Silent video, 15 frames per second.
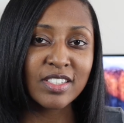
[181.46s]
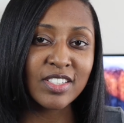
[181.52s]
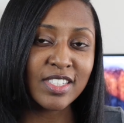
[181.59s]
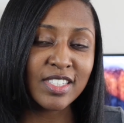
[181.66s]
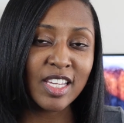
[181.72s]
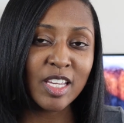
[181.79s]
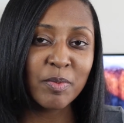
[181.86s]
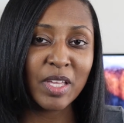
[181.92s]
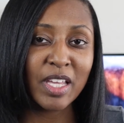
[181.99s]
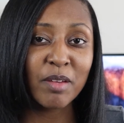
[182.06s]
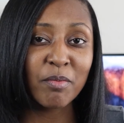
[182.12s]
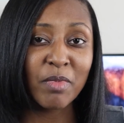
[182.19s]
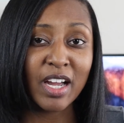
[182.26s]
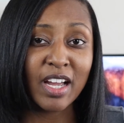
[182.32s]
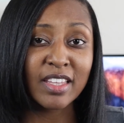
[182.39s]
just keep that
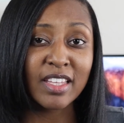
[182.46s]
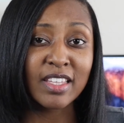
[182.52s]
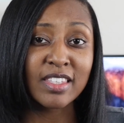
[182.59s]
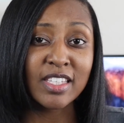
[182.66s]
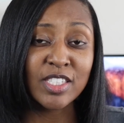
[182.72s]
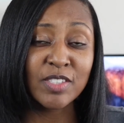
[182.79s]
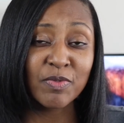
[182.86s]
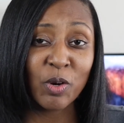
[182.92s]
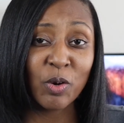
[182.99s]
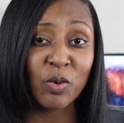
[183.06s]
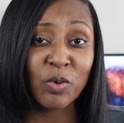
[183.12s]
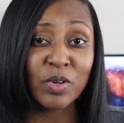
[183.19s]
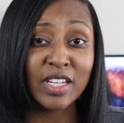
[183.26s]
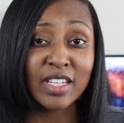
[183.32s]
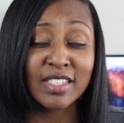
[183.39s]
in mind that this
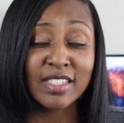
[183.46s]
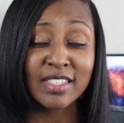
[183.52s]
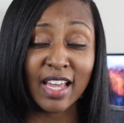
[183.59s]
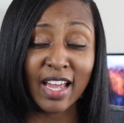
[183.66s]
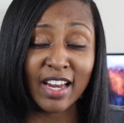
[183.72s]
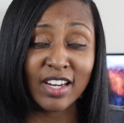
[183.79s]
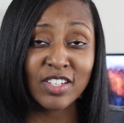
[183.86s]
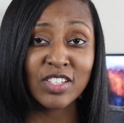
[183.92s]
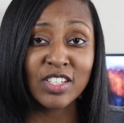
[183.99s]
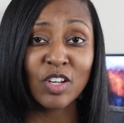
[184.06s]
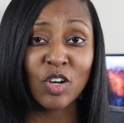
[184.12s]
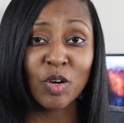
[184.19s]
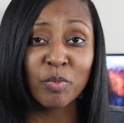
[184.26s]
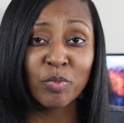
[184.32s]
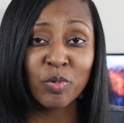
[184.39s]
phone is actually on